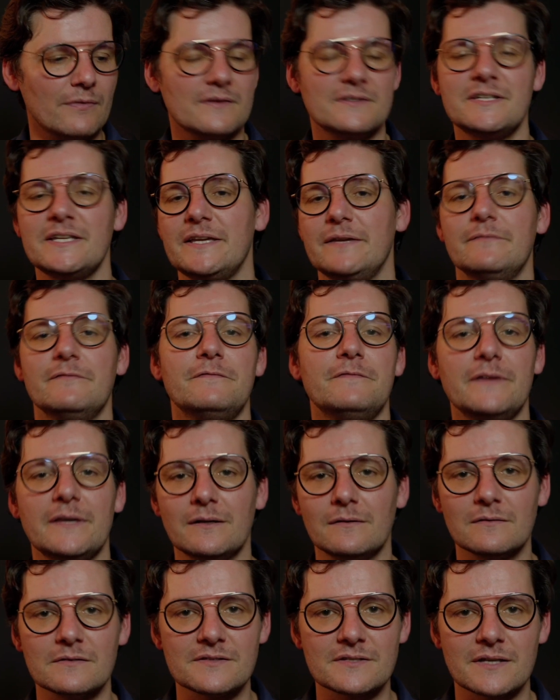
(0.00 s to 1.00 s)
the team
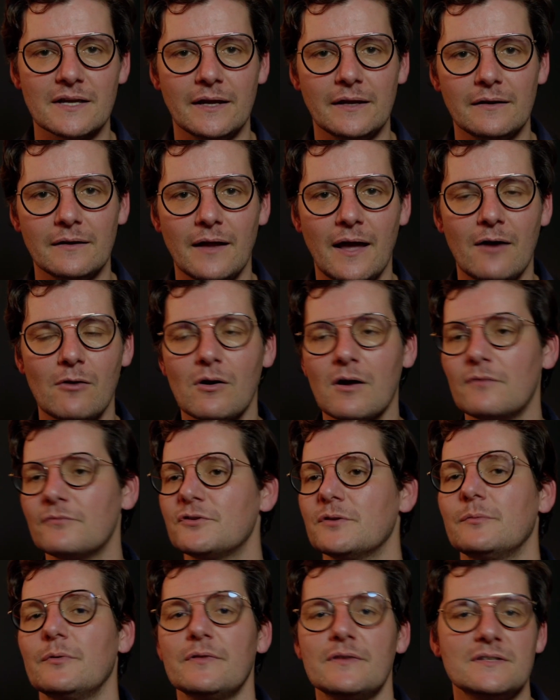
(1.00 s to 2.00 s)
feels and how
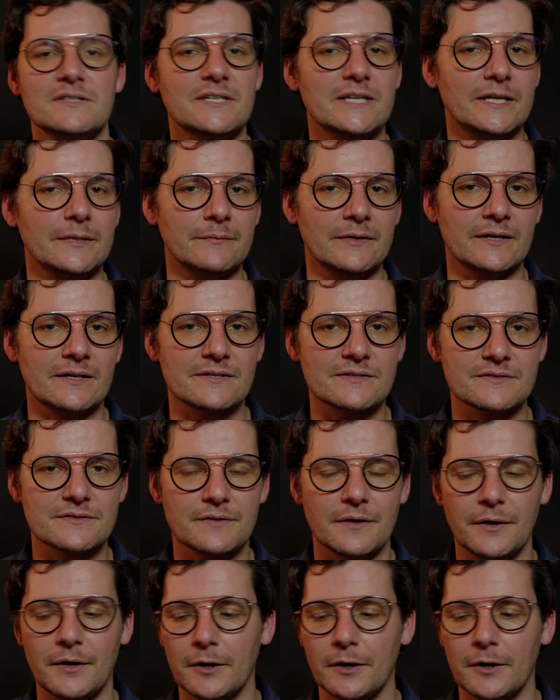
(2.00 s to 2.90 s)
comfortable the team is.